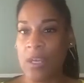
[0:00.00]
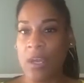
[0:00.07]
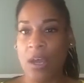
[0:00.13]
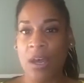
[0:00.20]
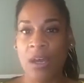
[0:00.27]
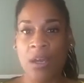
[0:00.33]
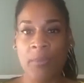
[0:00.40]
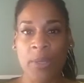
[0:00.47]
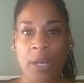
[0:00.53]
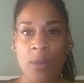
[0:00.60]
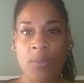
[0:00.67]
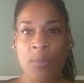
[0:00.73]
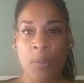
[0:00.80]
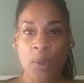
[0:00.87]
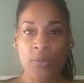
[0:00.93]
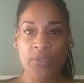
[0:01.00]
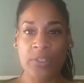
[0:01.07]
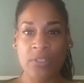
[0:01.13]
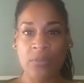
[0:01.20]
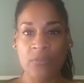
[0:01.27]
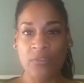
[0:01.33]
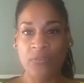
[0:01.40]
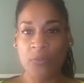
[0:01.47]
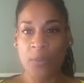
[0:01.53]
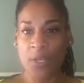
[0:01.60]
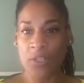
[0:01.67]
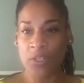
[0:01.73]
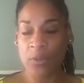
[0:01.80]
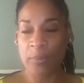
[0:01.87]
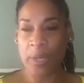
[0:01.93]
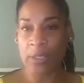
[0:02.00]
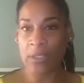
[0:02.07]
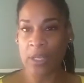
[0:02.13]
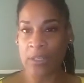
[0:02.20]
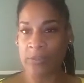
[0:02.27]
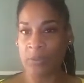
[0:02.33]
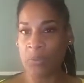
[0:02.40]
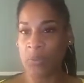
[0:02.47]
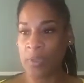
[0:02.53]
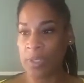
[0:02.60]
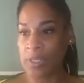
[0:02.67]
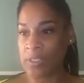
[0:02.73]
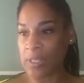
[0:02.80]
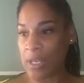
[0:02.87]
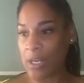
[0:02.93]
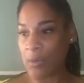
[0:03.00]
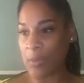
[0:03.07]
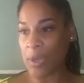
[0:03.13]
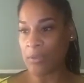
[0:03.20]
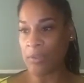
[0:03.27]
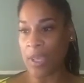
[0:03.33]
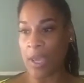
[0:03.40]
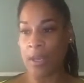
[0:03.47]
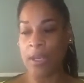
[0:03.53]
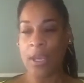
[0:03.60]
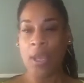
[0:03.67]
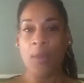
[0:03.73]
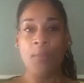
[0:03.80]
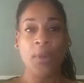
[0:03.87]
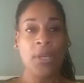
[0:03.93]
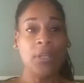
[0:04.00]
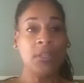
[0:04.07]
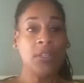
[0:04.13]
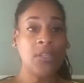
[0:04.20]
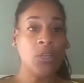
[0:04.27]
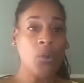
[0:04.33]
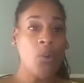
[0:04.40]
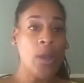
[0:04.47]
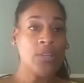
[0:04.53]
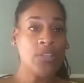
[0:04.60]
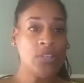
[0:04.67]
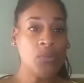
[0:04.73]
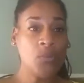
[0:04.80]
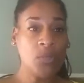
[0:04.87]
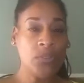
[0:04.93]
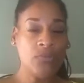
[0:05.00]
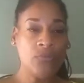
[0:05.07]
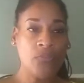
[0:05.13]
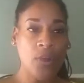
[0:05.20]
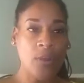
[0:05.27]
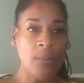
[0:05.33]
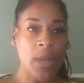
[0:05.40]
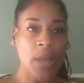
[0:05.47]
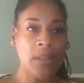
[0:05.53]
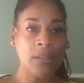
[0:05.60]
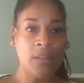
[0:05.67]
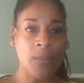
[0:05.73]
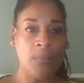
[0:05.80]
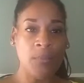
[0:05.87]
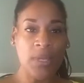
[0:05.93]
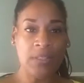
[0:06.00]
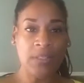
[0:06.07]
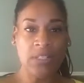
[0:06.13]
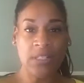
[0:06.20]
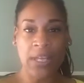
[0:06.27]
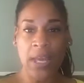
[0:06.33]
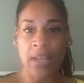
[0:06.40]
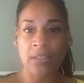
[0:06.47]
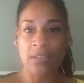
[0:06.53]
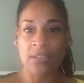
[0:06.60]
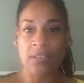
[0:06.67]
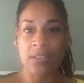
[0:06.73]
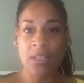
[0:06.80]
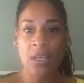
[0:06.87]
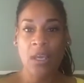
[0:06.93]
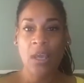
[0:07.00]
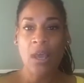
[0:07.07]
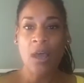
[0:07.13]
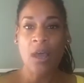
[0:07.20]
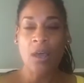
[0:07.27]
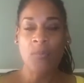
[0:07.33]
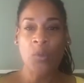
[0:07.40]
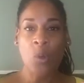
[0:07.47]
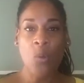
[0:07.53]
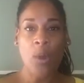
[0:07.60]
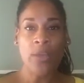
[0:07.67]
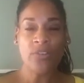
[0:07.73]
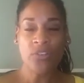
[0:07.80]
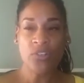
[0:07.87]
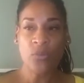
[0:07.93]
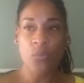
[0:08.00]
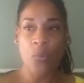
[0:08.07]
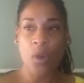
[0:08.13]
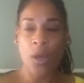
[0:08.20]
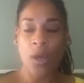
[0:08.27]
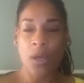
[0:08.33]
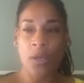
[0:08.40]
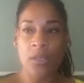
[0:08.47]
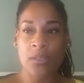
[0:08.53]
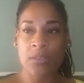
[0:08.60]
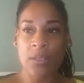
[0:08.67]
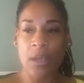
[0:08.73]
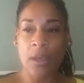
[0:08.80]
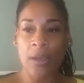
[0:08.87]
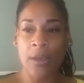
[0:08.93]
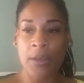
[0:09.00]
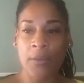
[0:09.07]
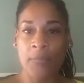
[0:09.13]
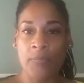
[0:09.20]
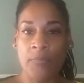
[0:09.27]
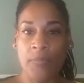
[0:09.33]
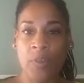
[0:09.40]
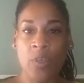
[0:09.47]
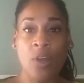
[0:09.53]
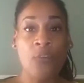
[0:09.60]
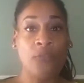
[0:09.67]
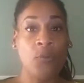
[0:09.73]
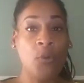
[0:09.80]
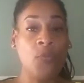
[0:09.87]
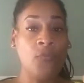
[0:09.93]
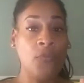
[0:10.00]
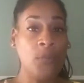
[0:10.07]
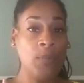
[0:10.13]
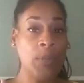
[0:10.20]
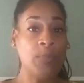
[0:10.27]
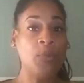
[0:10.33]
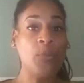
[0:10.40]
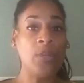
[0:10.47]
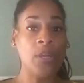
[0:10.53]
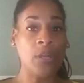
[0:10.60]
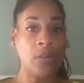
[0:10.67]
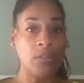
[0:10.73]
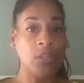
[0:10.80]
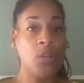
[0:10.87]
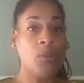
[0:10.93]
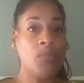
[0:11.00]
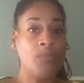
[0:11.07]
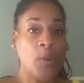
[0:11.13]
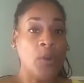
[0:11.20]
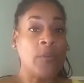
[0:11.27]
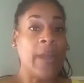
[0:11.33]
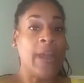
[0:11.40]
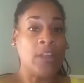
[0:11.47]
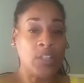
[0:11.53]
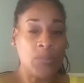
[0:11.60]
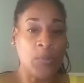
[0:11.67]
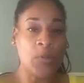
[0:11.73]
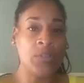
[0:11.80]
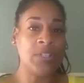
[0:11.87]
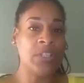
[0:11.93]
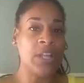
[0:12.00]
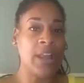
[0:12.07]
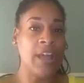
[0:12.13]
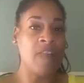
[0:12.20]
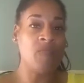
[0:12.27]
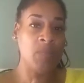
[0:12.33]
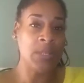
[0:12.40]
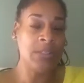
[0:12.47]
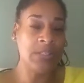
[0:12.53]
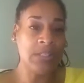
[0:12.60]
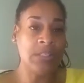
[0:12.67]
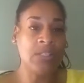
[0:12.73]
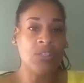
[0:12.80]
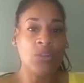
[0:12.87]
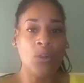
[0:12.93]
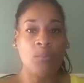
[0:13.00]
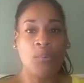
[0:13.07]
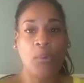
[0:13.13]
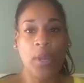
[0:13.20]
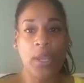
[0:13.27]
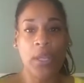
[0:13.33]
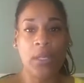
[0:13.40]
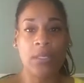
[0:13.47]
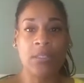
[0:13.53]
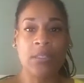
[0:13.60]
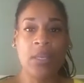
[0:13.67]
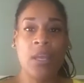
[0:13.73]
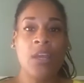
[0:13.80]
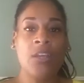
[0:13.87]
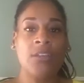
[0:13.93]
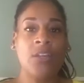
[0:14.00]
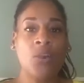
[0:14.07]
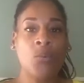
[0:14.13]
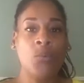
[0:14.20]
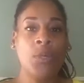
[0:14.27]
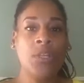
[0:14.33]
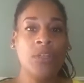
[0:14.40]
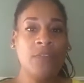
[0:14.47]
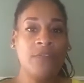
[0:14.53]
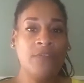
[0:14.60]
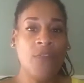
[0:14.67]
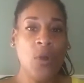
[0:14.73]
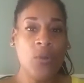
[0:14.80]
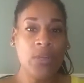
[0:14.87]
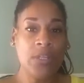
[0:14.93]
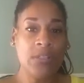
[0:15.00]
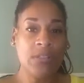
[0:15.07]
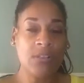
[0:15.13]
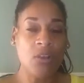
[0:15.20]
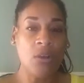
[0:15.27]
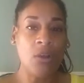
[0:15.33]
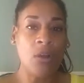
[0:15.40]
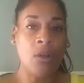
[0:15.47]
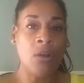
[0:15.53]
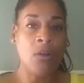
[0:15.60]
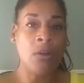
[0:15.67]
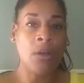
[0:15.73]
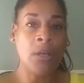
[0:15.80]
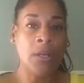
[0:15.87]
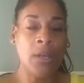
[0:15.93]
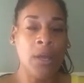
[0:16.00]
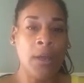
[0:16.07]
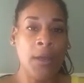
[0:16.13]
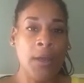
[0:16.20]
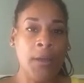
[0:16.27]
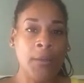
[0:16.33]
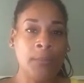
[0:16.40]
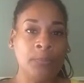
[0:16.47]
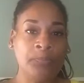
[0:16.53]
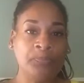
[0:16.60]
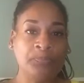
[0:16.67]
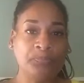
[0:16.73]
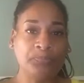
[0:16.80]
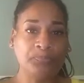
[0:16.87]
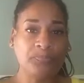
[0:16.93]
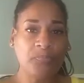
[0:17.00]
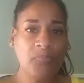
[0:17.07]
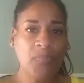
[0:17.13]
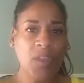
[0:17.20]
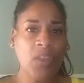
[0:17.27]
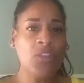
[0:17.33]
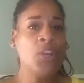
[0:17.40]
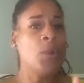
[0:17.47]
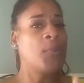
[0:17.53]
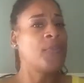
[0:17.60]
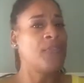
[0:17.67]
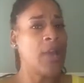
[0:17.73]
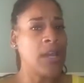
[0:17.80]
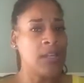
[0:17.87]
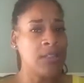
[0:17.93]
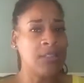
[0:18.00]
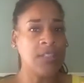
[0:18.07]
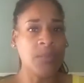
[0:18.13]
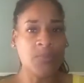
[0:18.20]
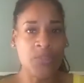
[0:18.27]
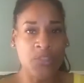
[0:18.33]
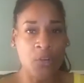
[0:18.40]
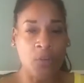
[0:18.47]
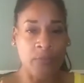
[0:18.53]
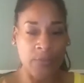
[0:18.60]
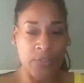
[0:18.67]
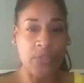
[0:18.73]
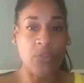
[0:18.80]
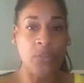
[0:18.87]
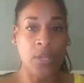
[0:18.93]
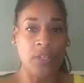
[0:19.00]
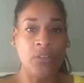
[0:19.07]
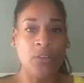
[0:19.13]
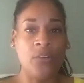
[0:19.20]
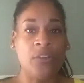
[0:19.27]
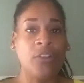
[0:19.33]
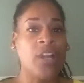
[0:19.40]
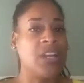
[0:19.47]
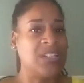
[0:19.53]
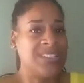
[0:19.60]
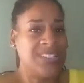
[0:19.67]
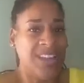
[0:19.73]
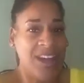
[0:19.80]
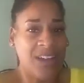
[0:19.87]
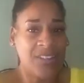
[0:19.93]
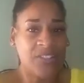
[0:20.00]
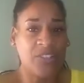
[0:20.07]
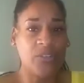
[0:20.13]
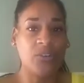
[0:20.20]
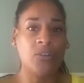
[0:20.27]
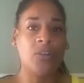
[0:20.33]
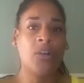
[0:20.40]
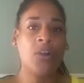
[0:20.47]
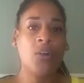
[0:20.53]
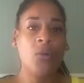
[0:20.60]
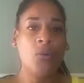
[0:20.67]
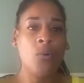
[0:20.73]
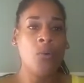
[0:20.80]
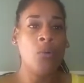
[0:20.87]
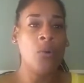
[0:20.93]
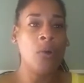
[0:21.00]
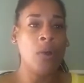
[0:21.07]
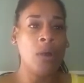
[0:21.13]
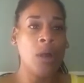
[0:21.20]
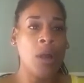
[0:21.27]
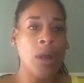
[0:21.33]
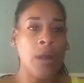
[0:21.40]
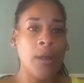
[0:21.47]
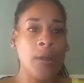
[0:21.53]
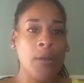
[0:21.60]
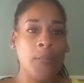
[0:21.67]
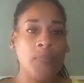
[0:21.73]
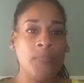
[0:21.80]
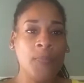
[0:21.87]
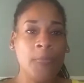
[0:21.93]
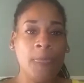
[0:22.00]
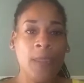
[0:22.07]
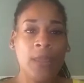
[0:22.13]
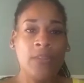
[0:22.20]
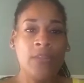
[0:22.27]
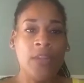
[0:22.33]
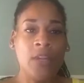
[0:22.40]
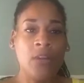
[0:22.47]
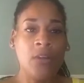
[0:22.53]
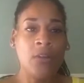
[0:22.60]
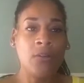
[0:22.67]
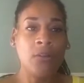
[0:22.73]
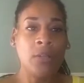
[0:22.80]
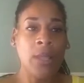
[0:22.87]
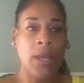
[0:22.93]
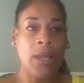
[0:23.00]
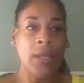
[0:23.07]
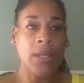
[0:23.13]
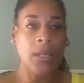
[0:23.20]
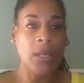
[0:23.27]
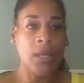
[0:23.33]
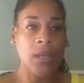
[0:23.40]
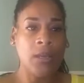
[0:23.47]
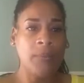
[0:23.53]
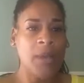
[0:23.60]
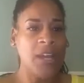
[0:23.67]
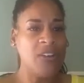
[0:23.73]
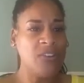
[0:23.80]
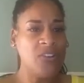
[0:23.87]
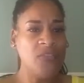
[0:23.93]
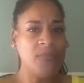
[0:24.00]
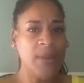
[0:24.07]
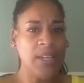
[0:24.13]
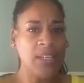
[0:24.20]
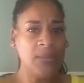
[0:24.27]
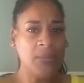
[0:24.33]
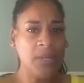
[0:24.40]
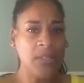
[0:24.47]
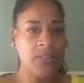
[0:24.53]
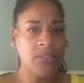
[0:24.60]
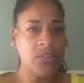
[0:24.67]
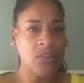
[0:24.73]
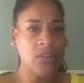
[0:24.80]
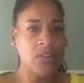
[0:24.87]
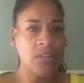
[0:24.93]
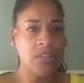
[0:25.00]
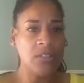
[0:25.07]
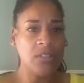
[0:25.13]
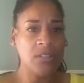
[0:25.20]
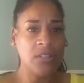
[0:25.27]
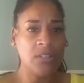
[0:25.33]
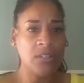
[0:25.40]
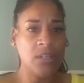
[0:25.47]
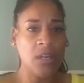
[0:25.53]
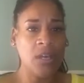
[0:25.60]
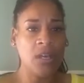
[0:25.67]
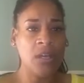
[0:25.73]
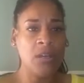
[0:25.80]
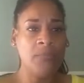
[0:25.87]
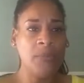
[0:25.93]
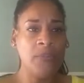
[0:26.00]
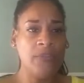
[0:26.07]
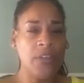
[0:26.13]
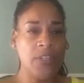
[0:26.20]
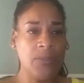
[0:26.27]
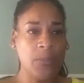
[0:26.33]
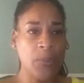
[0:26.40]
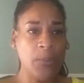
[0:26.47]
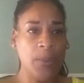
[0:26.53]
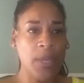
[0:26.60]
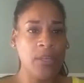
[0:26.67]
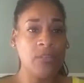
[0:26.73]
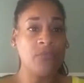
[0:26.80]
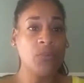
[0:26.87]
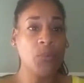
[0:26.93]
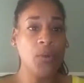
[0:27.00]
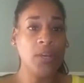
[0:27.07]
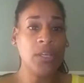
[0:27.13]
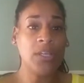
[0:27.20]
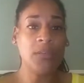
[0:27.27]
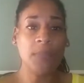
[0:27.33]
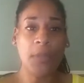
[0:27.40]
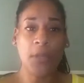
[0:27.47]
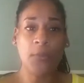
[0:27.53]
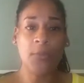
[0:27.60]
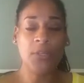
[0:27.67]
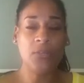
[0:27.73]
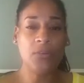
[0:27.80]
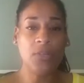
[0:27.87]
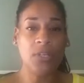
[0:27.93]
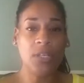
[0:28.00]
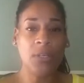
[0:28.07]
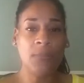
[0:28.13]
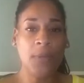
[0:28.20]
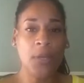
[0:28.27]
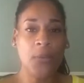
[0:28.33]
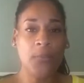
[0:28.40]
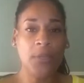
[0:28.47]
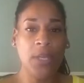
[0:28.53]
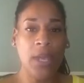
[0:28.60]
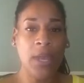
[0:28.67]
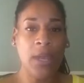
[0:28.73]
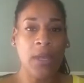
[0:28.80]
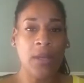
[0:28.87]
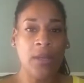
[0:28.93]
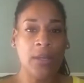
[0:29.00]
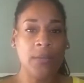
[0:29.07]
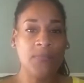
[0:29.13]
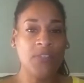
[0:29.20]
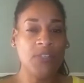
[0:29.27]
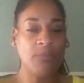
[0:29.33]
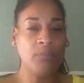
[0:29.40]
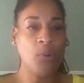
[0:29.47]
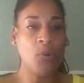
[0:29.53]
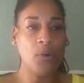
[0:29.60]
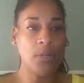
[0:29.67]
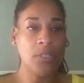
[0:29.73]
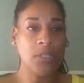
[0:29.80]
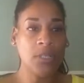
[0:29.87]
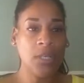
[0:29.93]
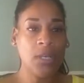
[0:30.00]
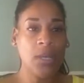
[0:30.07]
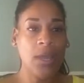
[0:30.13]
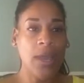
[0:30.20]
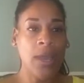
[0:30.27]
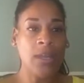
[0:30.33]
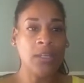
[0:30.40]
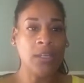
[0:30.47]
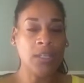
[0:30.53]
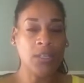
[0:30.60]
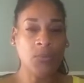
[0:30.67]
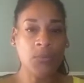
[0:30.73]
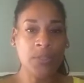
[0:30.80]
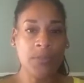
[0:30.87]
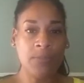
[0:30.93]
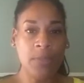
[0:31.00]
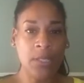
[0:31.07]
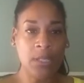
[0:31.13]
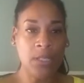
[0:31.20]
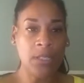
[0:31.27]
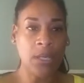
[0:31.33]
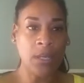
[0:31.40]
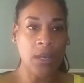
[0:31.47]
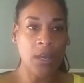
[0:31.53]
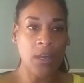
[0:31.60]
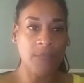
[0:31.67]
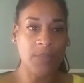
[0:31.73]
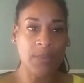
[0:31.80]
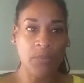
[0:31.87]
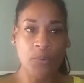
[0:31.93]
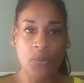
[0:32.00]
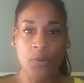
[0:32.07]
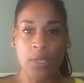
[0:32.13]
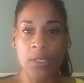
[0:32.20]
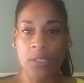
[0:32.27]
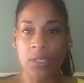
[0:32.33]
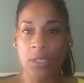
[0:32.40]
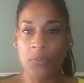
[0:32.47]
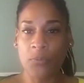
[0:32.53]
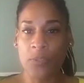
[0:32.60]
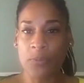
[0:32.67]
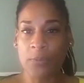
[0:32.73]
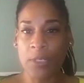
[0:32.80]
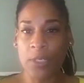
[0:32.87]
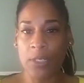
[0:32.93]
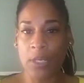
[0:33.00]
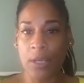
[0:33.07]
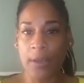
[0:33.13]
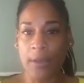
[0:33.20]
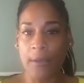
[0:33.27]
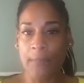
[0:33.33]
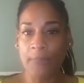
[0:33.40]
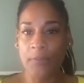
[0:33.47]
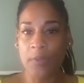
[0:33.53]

and I'll be posting some information about that, so I'm really excited about that. But the question was from, I'm based in Dallas. The question was, for people that are experts and that have businesses or brands that are really focused on, providing some service. So they're like a doctor, or they're like, I don't know if my email is on the Facebook page. If you want to email me, you can email me at support@nikkywoodsmedia.com. Support@nikkywoodsmedia.com.